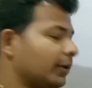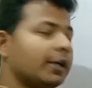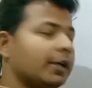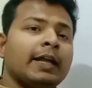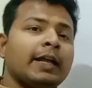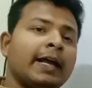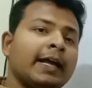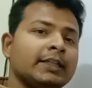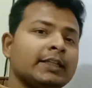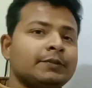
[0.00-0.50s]

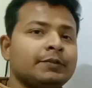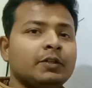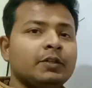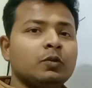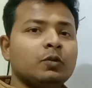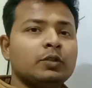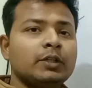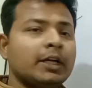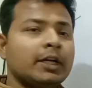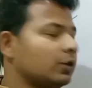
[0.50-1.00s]
but
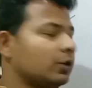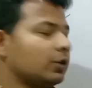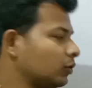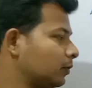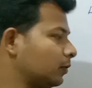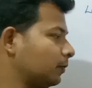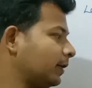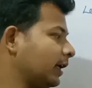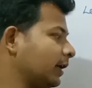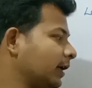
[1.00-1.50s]
as we know
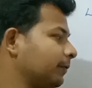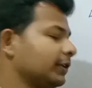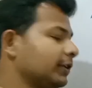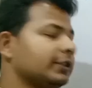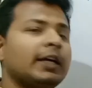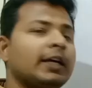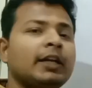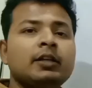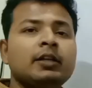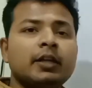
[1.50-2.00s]
that root
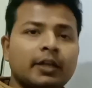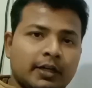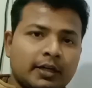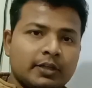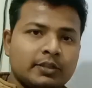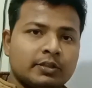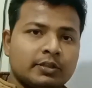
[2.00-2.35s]
5 is an